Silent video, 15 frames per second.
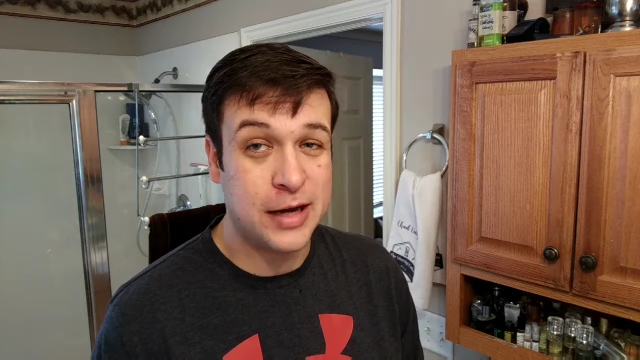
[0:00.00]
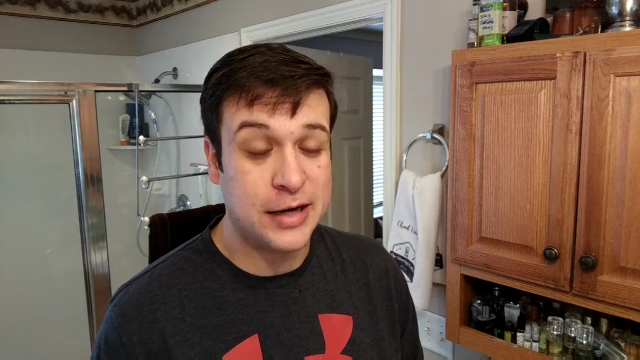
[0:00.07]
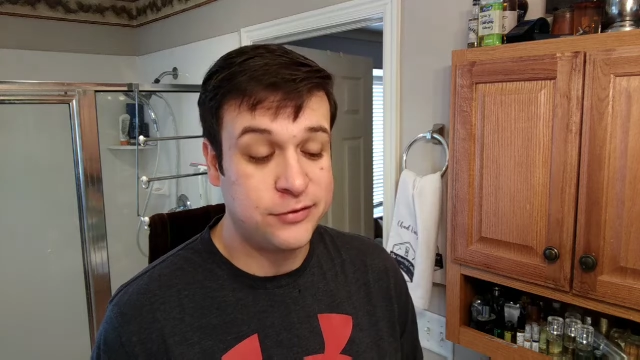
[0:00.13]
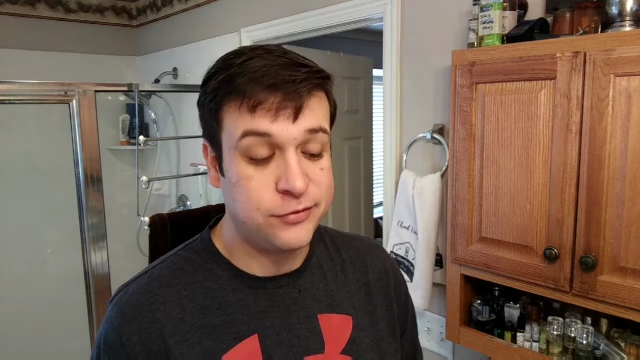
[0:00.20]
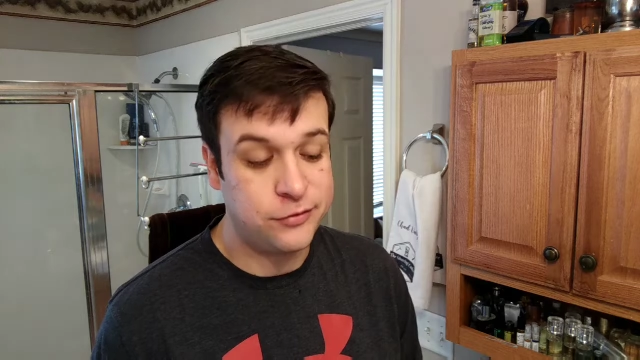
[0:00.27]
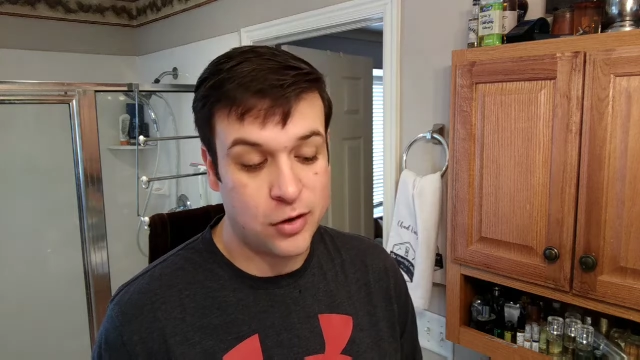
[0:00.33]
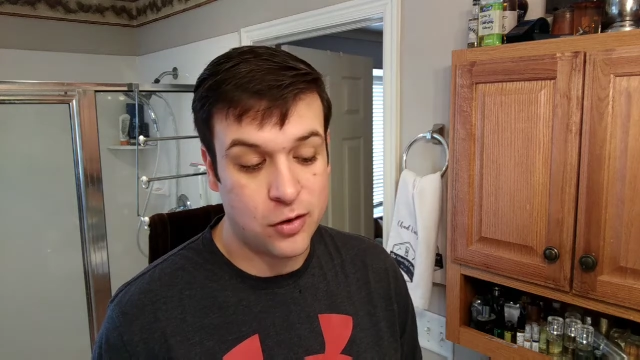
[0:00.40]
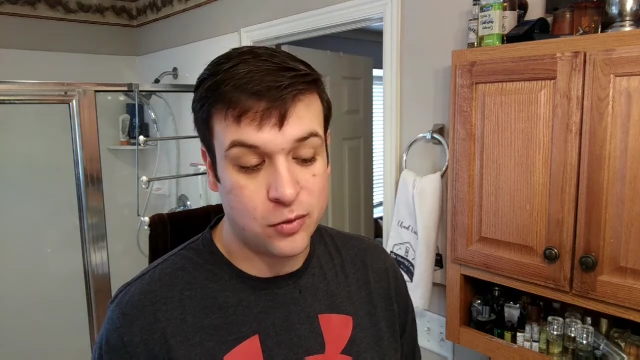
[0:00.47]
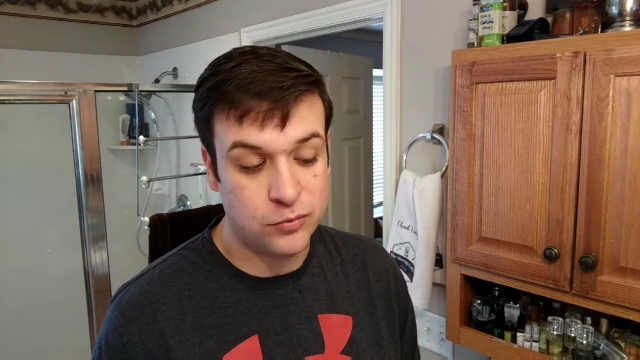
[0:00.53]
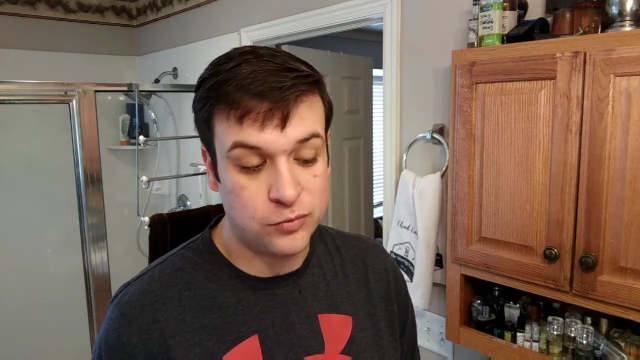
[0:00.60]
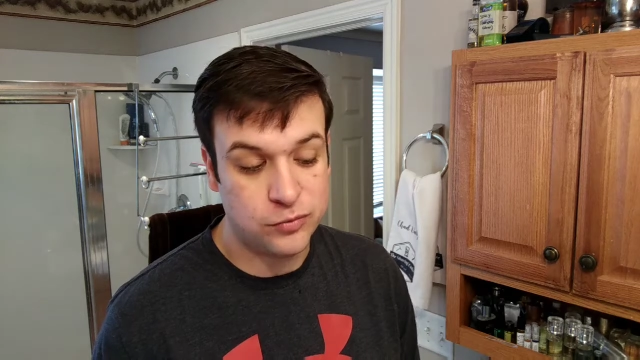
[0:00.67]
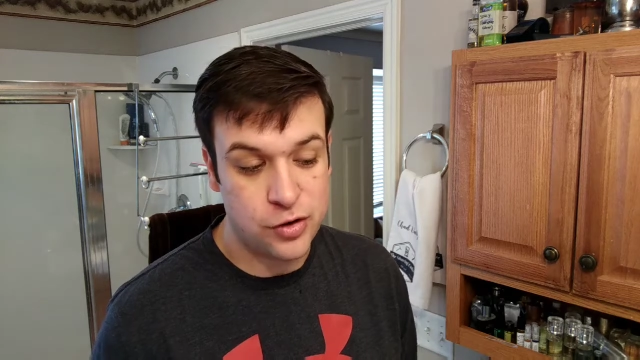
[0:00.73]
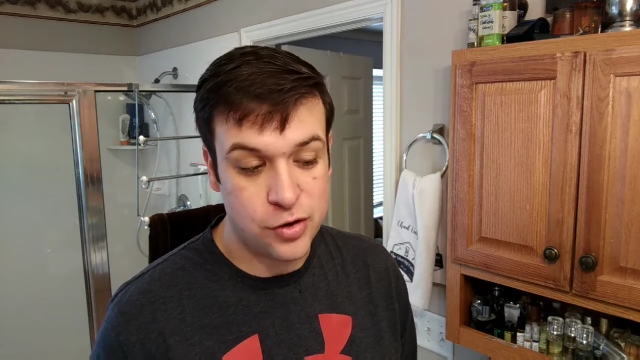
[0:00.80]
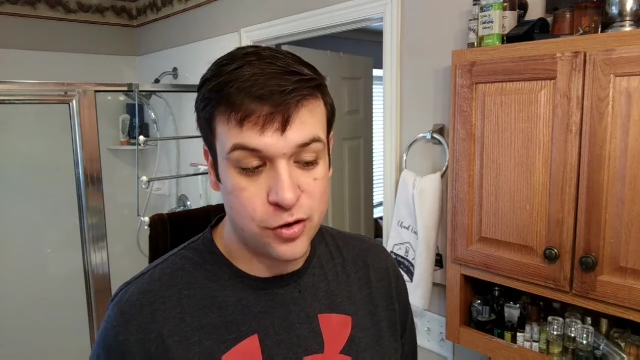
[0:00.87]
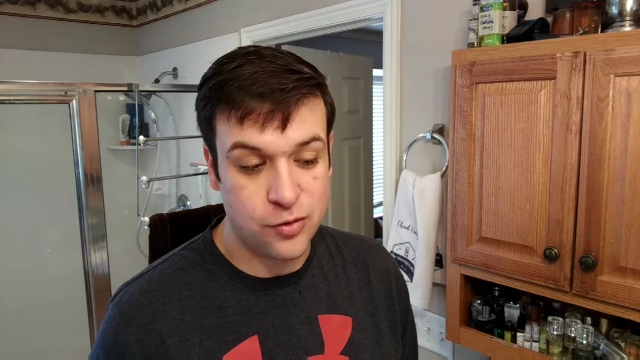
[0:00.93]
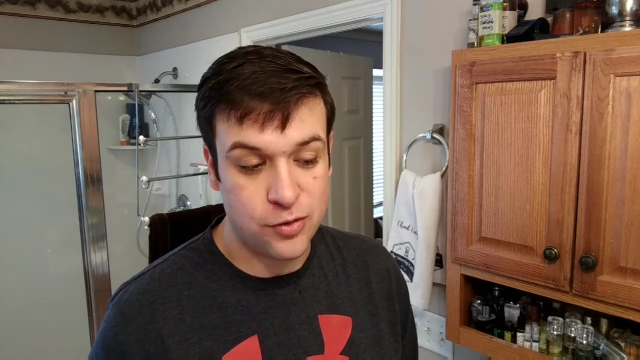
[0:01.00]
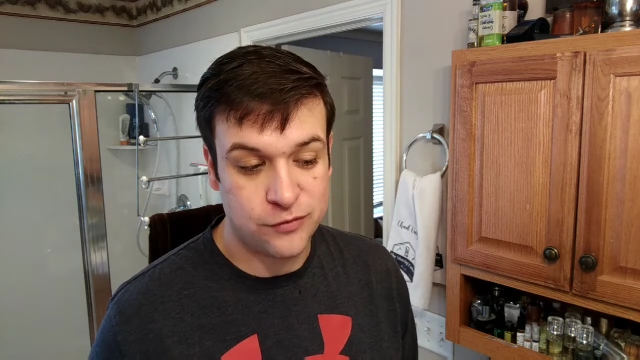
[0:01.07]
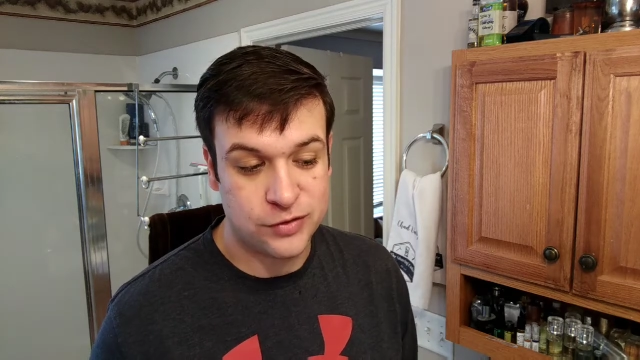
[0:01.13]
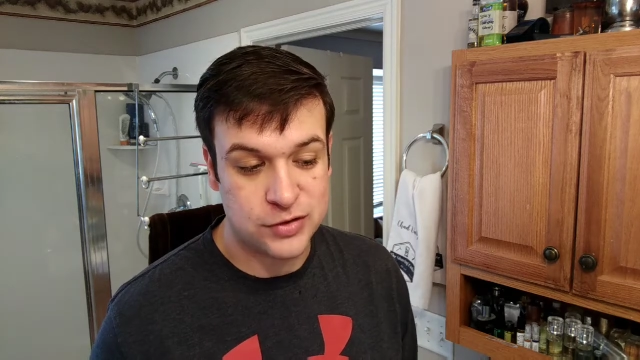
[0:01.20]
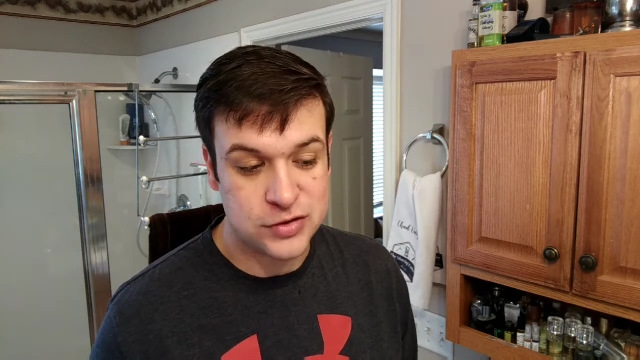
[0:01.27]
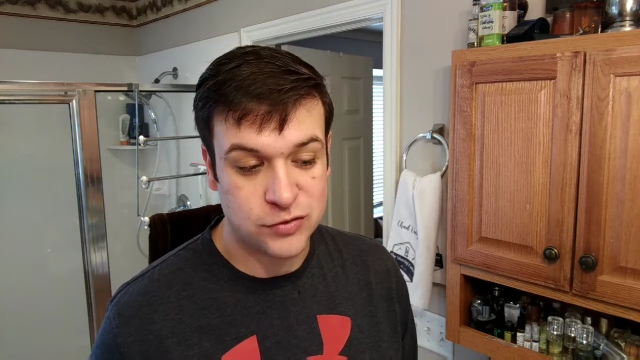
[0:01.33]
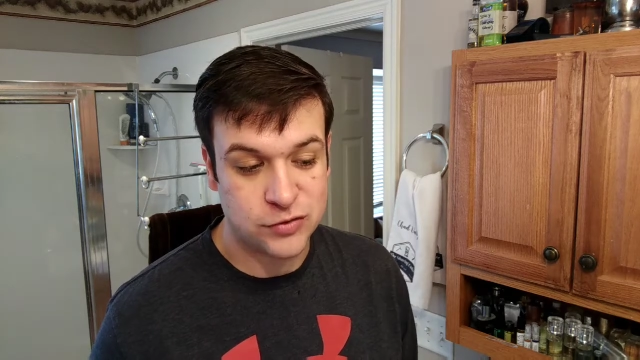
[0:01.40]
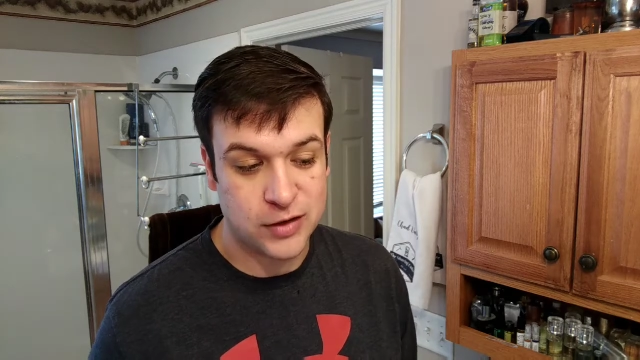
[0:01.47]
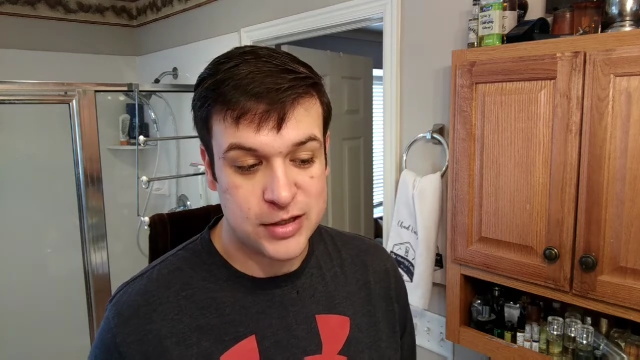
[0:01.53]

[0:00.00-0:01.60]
I don't know if this